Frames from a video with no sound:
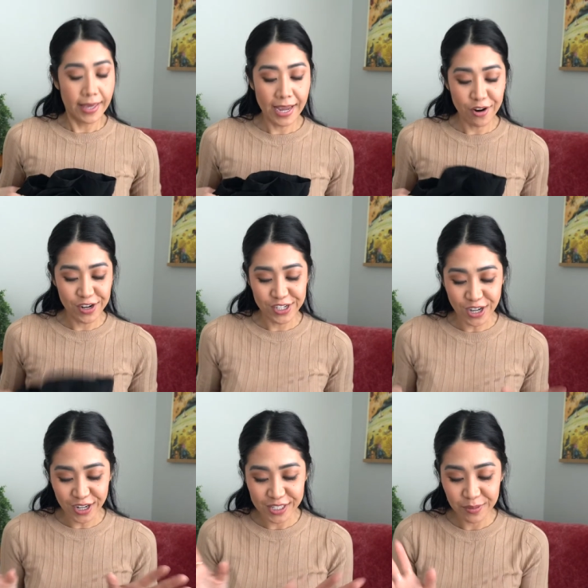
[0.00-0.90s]
hairy
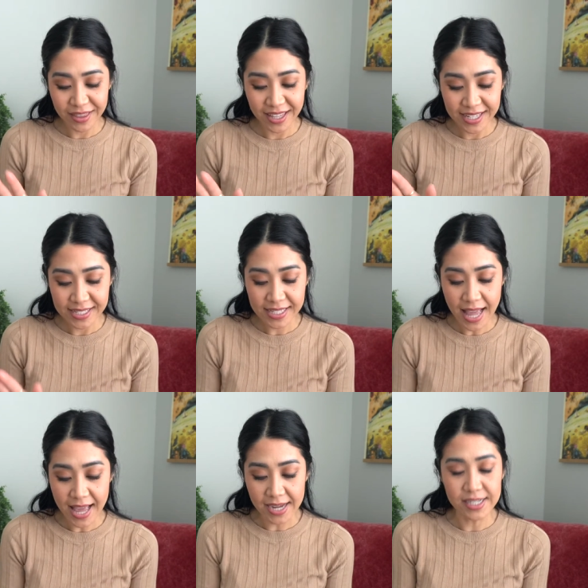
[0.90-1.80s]
dogs with these
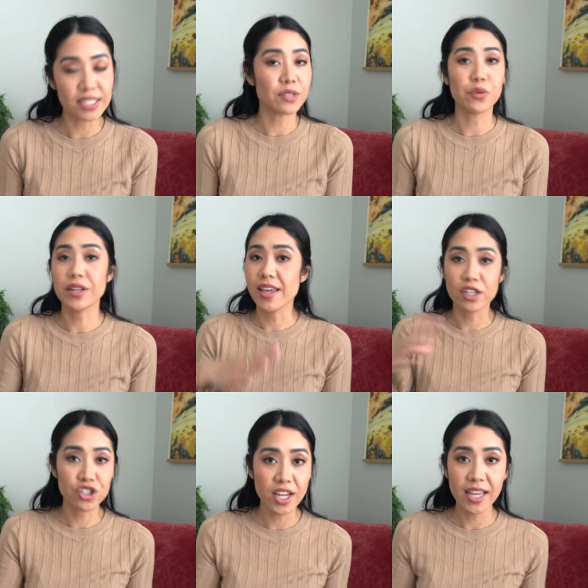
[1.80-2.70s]
and when they
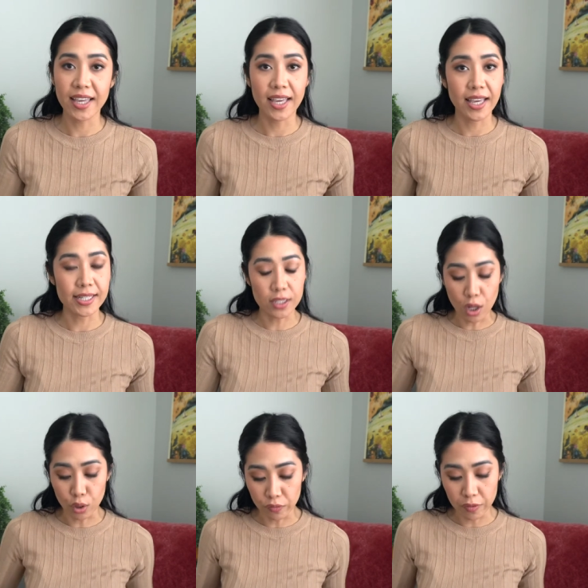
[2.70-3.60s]
shake it gets
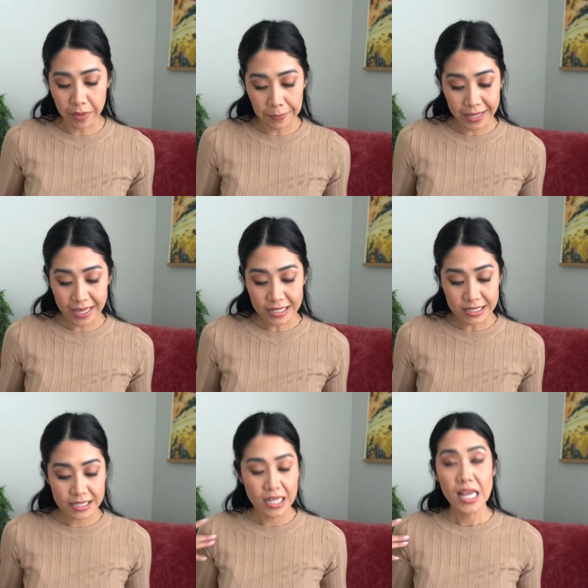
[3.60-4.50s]
all over my
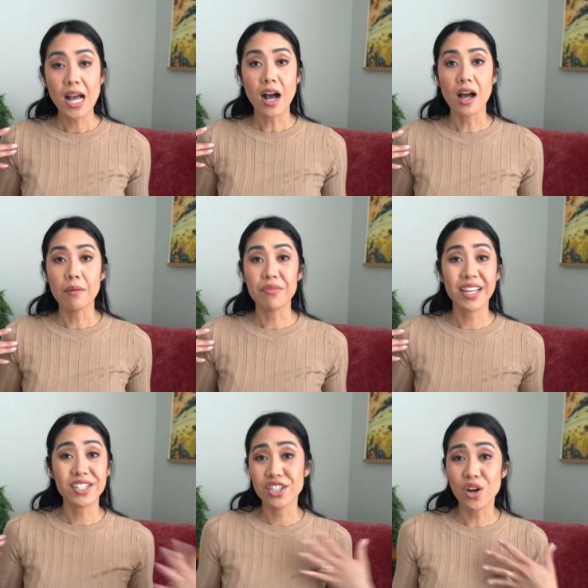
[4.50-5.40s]
pants um,
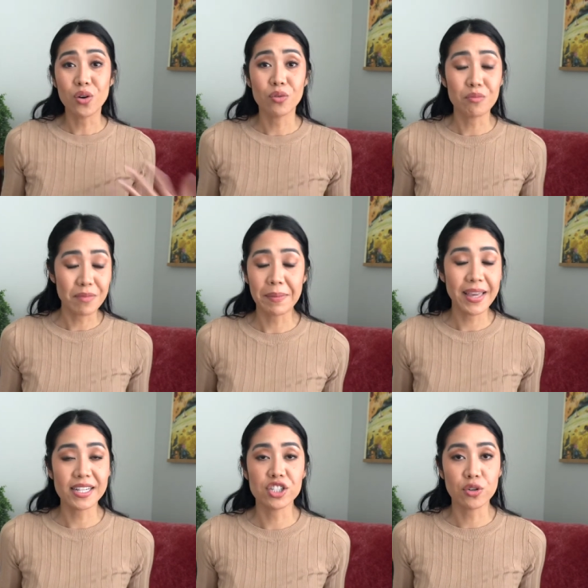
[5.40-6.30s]
they don't my
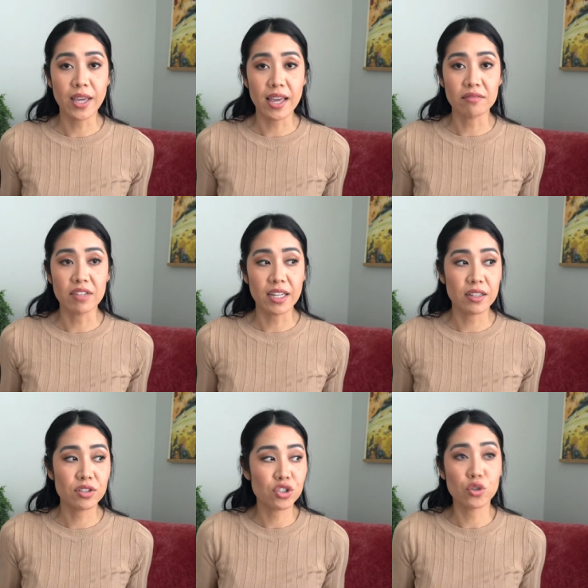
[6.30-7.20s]
pants don't get like
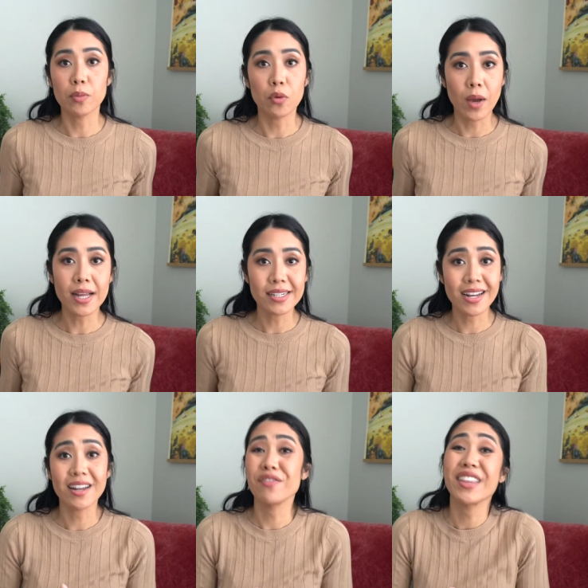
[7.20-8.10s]
super wet
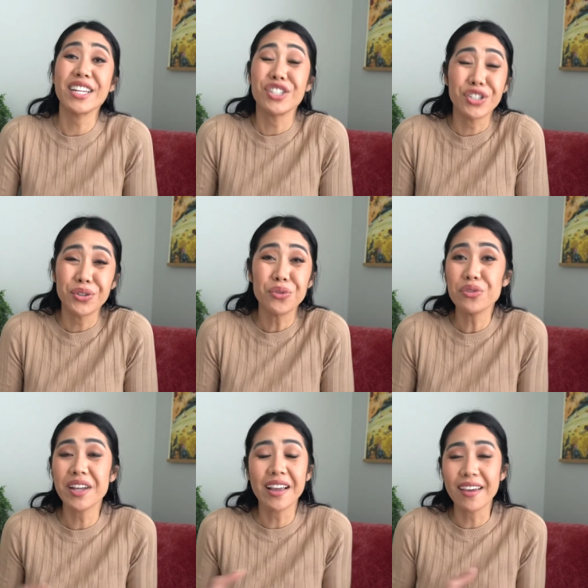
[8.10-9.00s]
and if they do
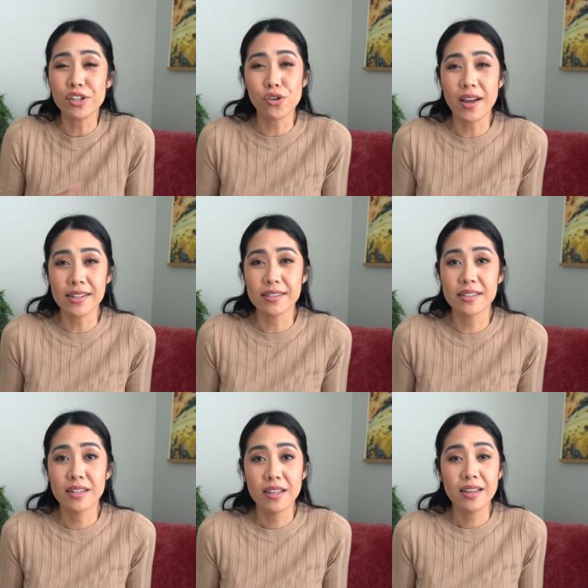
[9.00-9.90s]
like it dries
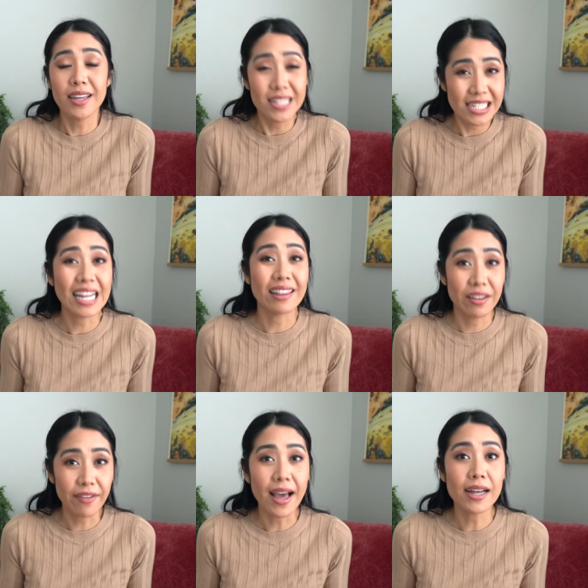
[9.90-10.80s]
insanely
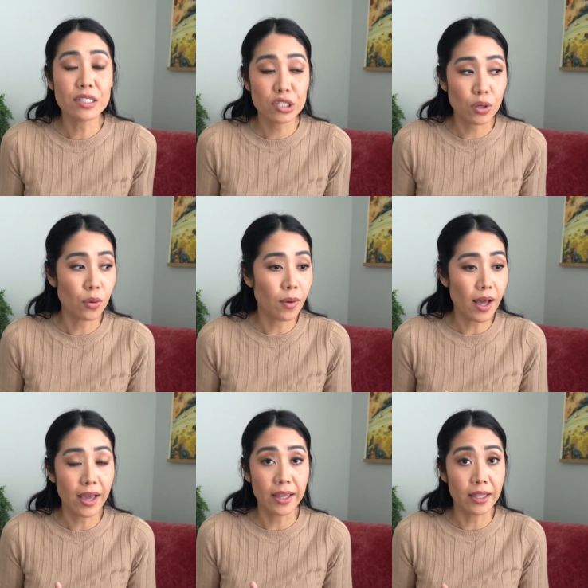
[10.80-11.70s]
fast so
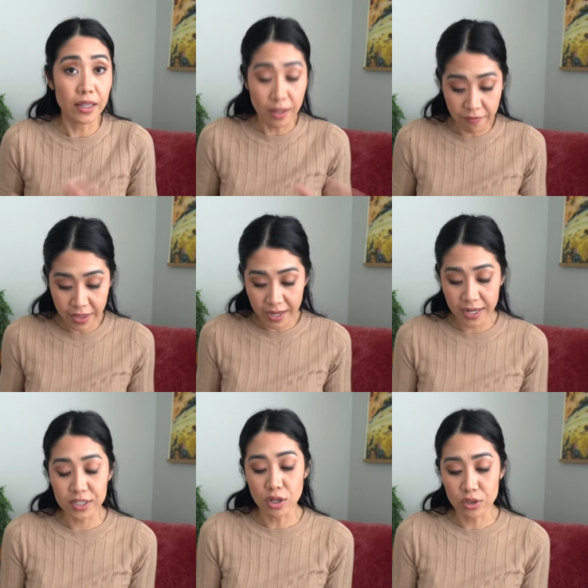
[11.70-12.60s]
I love that
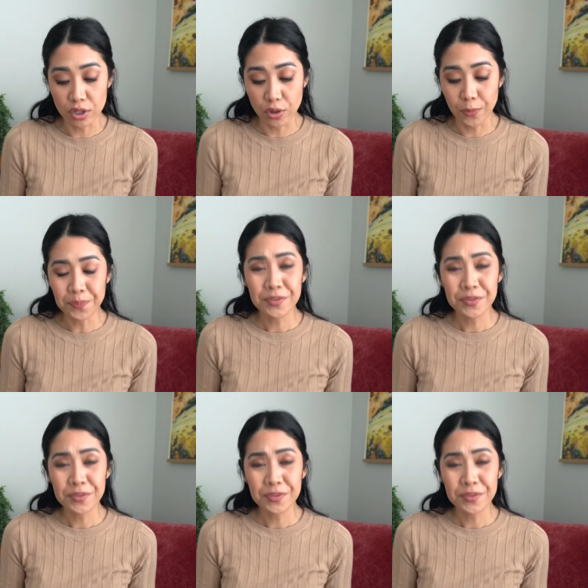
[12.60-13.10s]
it's also